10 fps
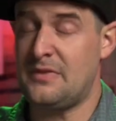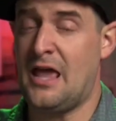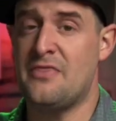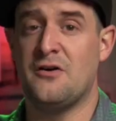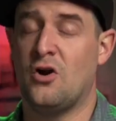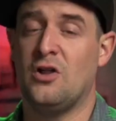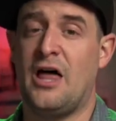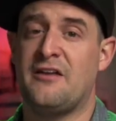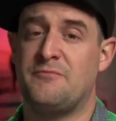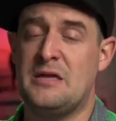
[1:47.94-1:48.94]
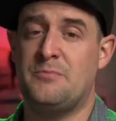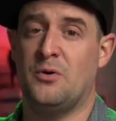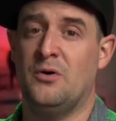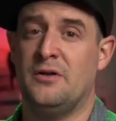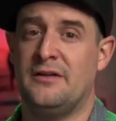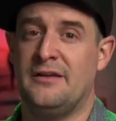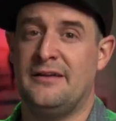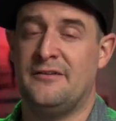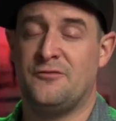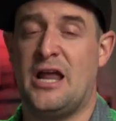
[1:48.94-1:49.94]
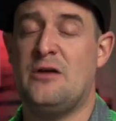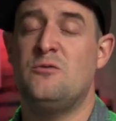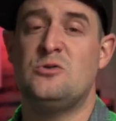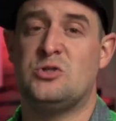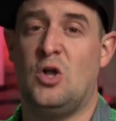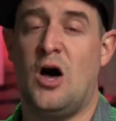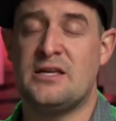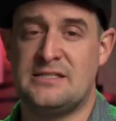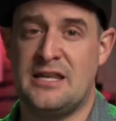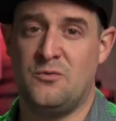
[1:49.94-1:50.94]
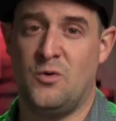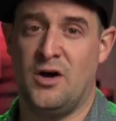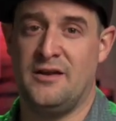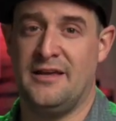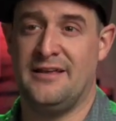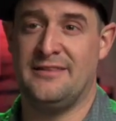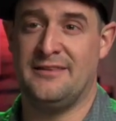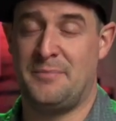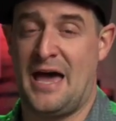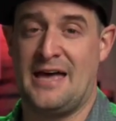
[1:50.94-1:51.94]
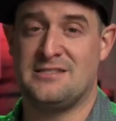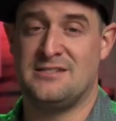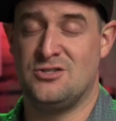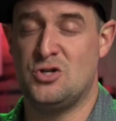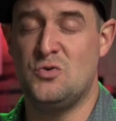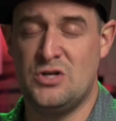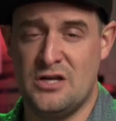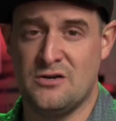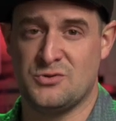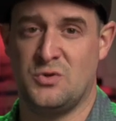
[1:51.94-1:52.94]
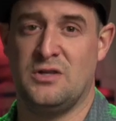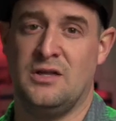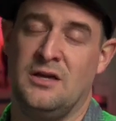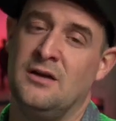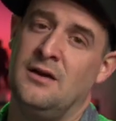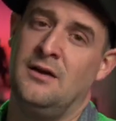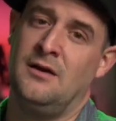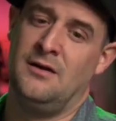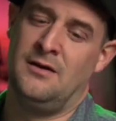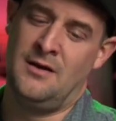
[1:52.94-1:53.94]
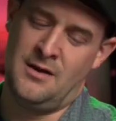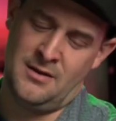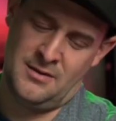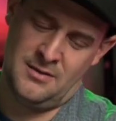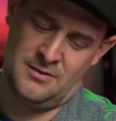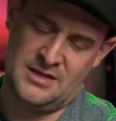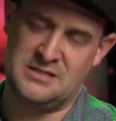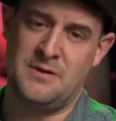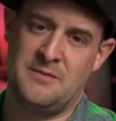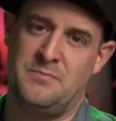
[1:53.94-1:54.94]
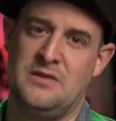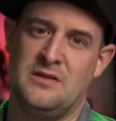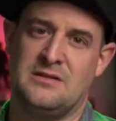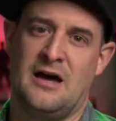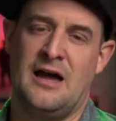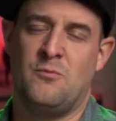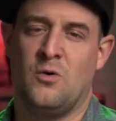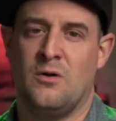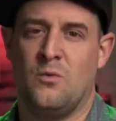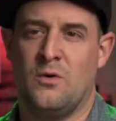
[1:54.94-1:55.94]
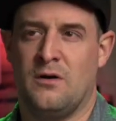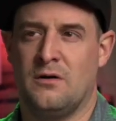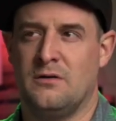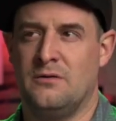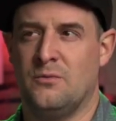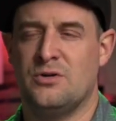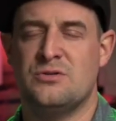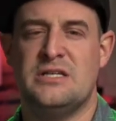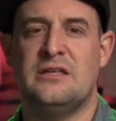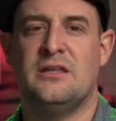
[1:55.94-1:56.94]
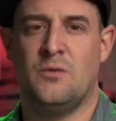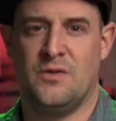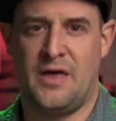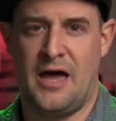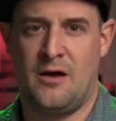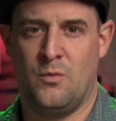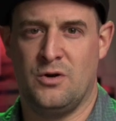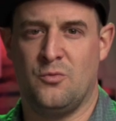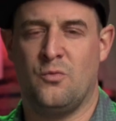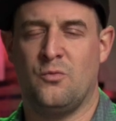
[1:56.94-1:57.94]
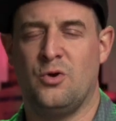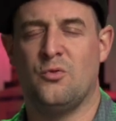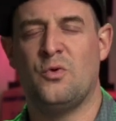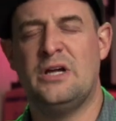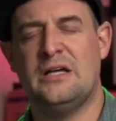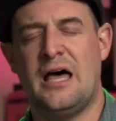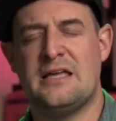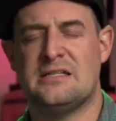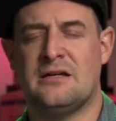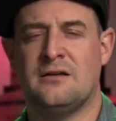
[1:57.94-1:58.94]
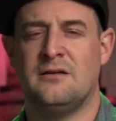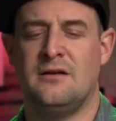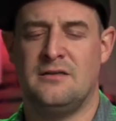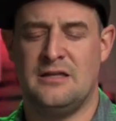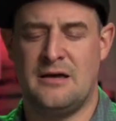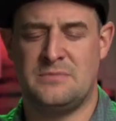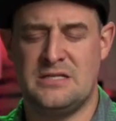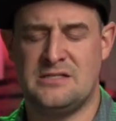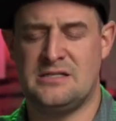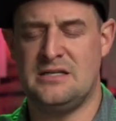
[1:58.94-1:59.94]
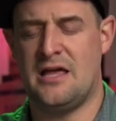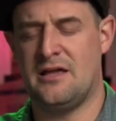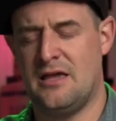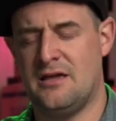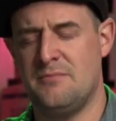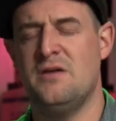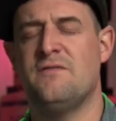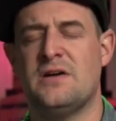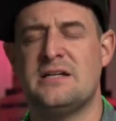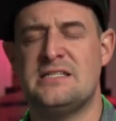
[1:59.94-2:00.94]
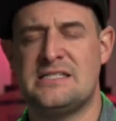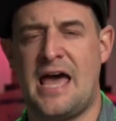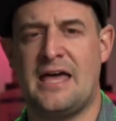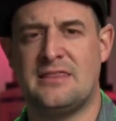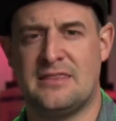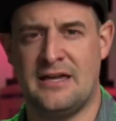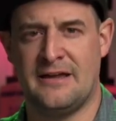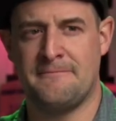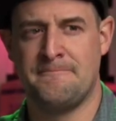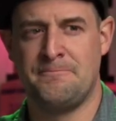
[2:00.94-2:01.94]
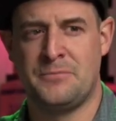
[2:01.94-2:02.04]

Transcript: and there are a lot of people for anyone who's lost anyone in the past 2 years really this might be the time where where where you're dealing with that, where you're you're realizing the empty seat, and it, it can be a very sad thing.